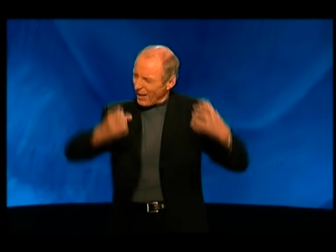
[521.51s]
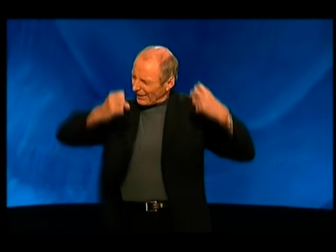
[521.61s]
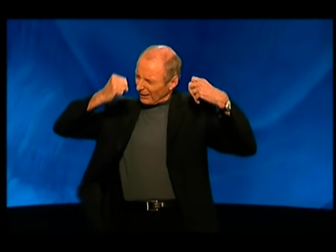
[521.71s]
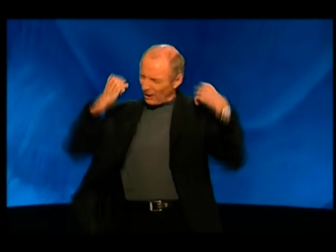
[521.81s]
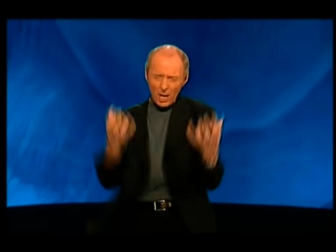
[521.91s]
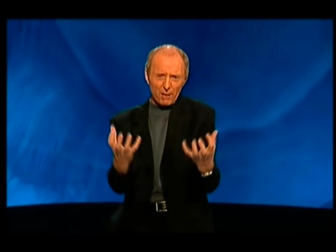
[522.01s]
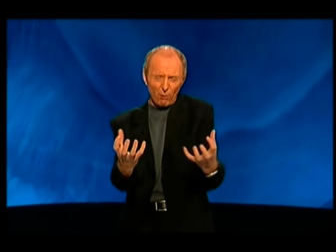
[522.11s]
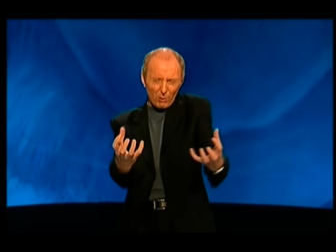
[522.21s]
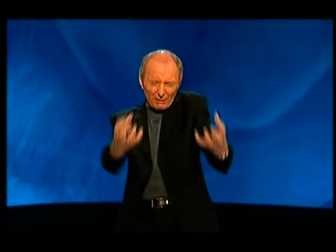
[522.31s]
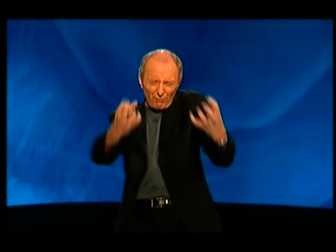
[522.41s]
all that
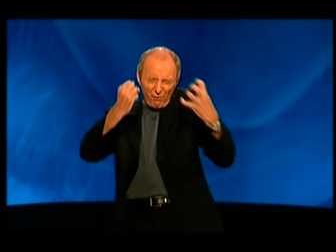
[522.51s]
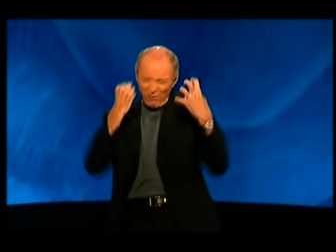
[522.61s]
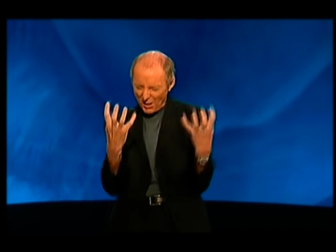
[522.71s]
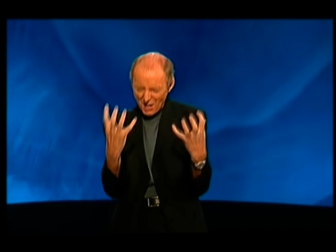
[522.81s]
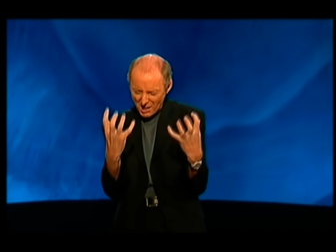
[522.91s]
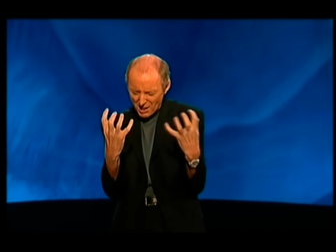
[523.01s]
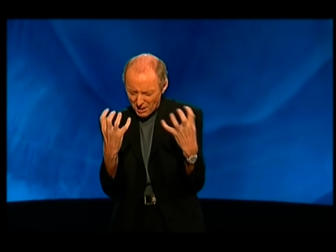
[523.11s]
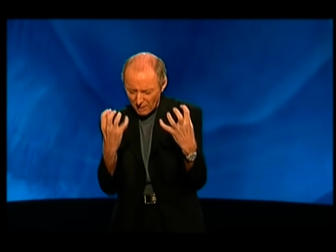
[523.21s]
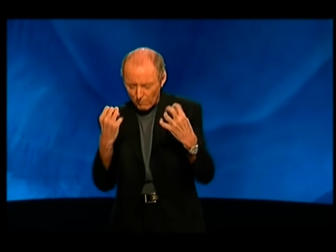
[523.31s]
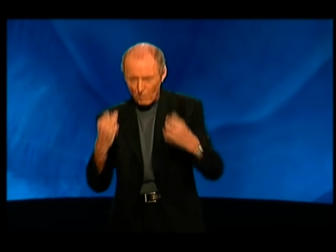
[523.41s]
life, all that verve.